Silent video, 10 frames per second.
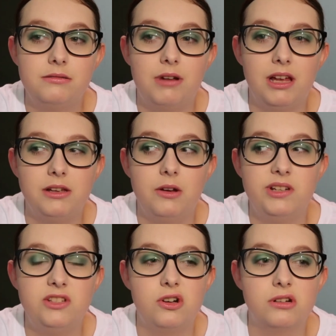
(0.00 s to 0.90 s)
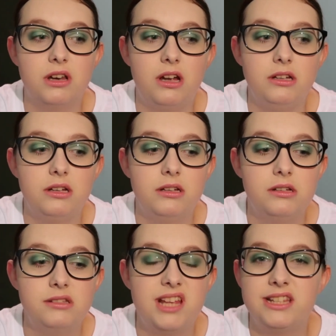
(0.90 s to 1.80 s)
like it only took like
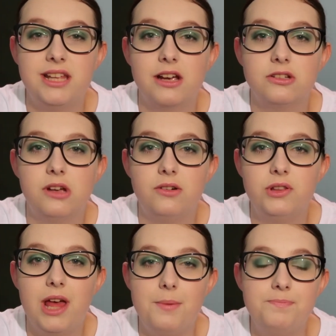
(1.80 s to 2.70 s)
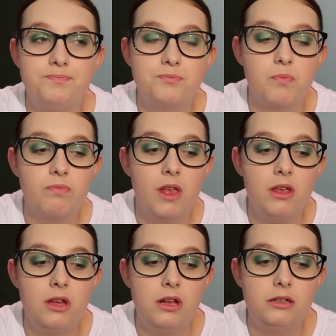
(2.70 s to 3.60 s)
10 seconds after them,
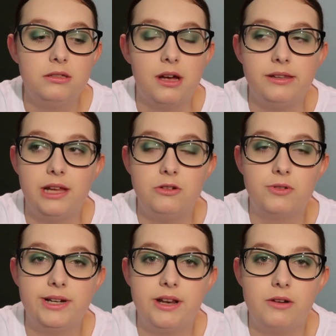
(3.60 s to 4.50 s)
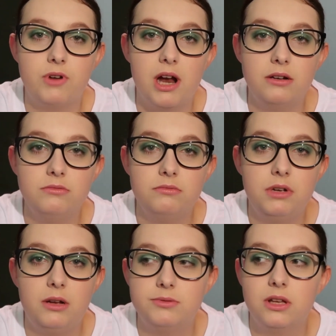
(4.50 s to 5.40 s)
like they'd already like ran,
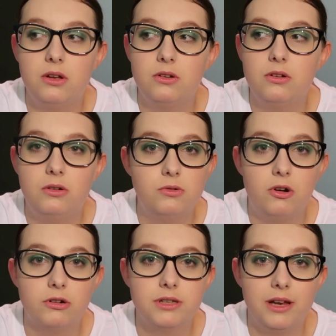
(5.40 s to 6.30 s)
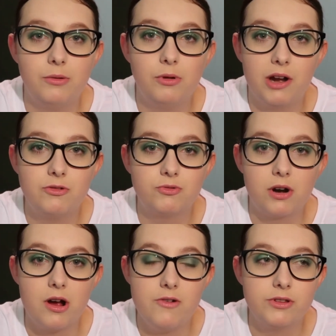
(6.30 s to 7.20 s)
and I was like, oh god, like I'm gonna have to run
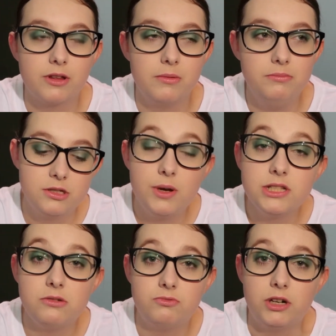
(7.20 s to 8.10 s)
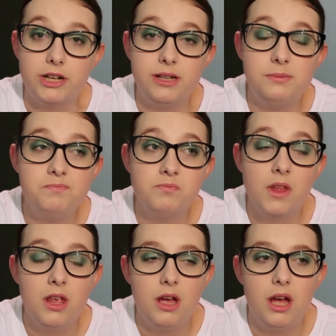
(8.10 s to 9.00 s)
after them. So I started running,
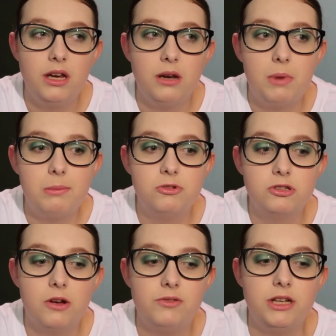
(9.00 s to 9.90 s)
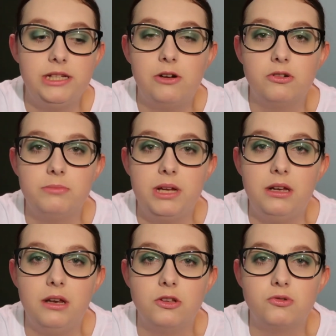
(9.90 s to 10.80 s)
and then a member of staff like yelled at
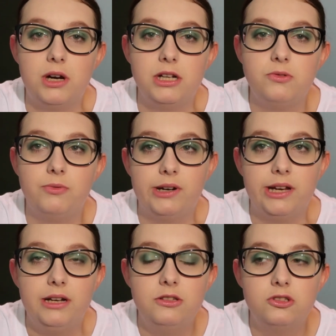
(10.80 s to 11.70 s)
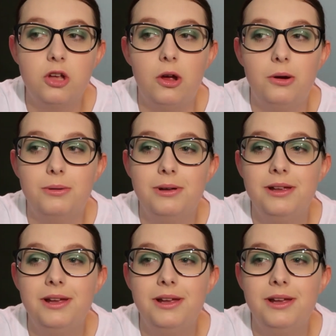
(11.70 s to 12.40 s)
me like twice for running, so